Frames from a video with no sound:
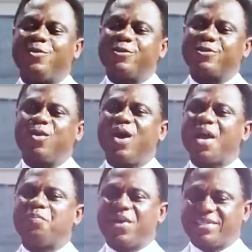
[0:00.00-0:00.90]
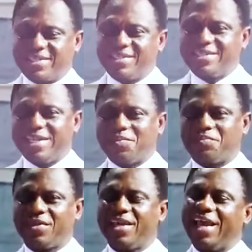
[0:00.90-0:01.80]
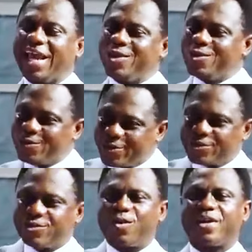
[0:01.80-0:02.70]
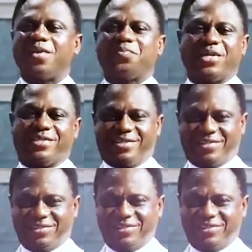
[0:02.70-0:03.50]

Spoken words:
destroy a person's name and you destroy the person.